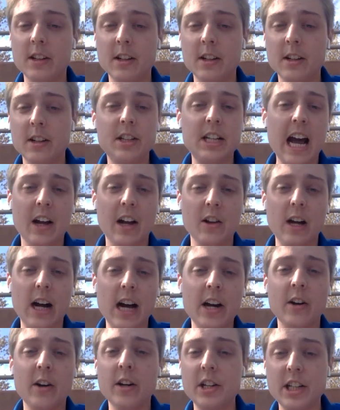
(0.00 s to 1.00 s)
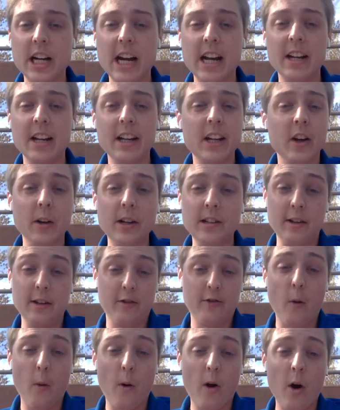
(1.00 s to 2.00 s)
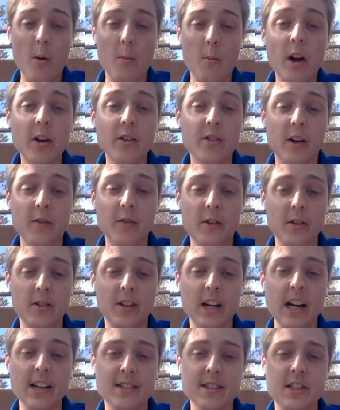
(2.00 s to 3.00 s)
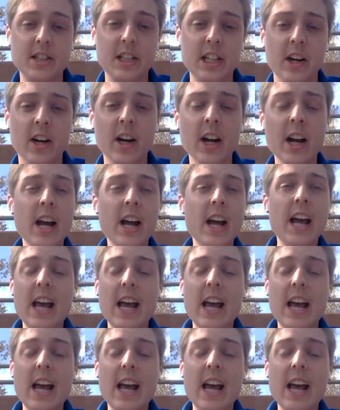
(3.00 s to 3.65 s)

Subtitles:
and Jack Leiter and Jaden Hill, he's hit four home runs off those guys this year.